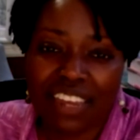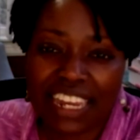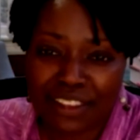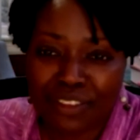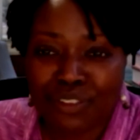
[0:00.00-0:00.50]

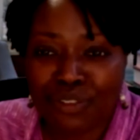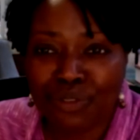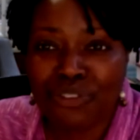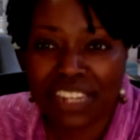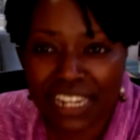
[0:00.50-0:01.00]
edit
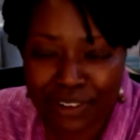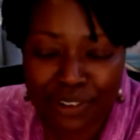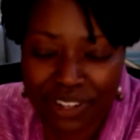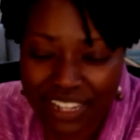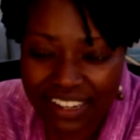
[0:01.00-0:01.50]
to
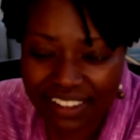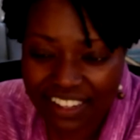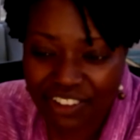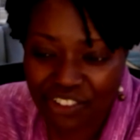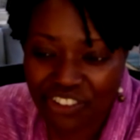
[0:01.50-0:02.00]
standard
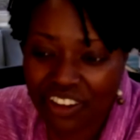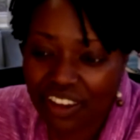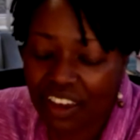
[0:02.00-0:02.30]
English.